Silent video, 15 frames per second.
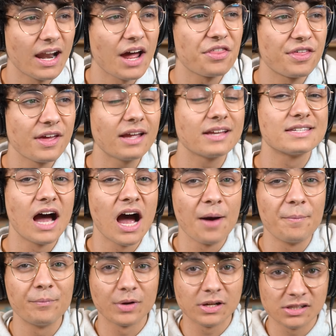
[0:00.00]
And I think
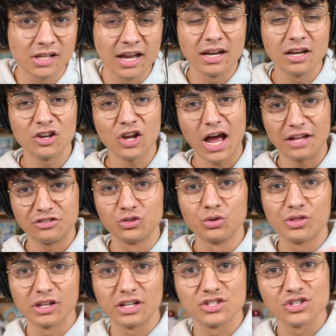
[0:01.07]
Dom McLennan, I do
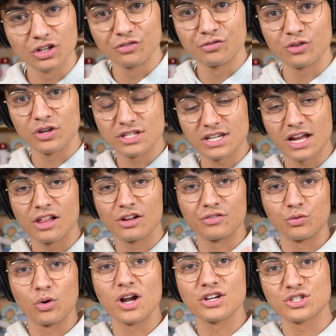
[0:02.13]
think he's a good freestyler.
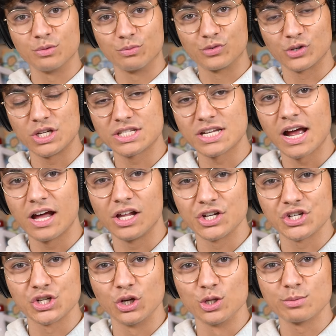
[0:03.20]
I've watched him freestyle on
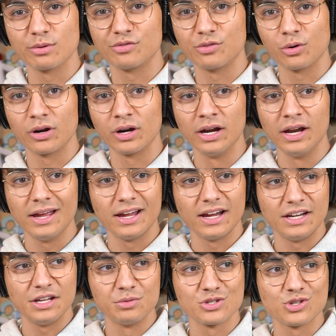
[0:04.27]
shows before,
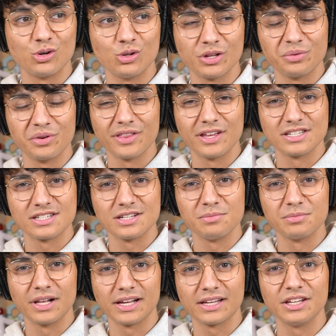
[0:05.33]
and he was the only one that
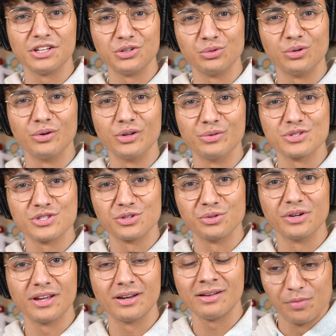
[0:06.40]
seemed like he knew what he was doing.